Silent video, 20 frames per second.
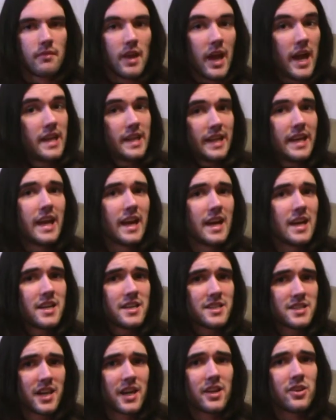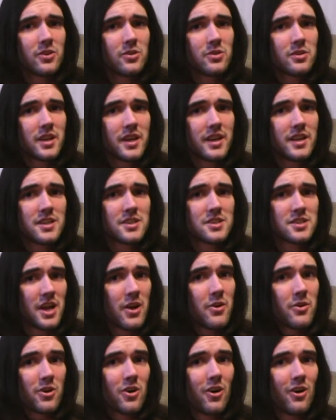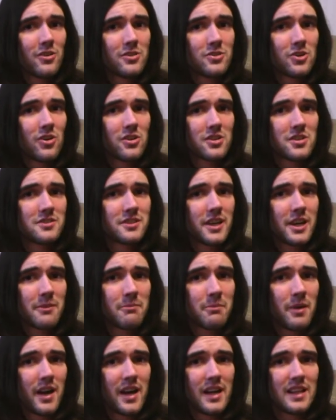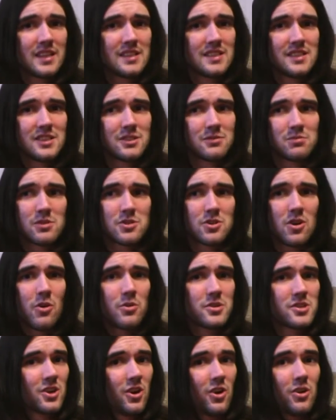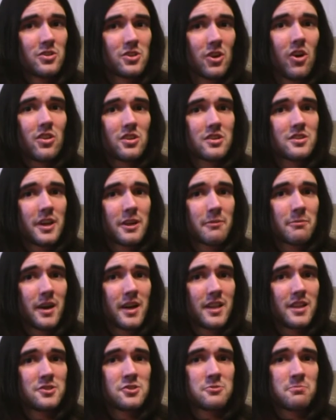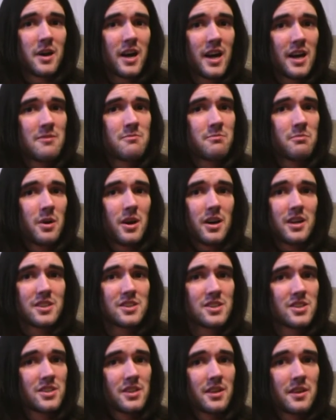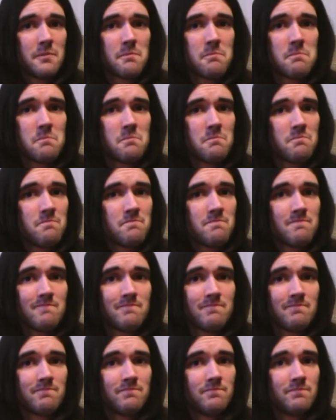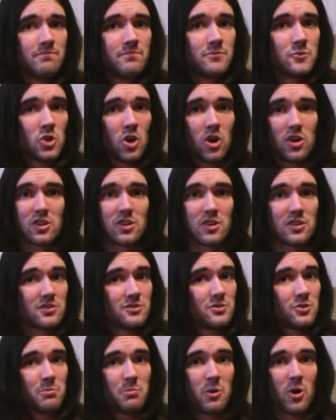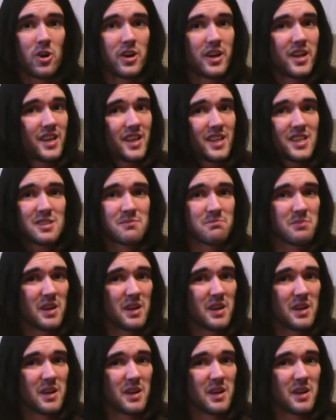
And yes, I know that he's now called Doctor Eggman and was always called Doctor Eggman in Japan, but Doctor Robotnik is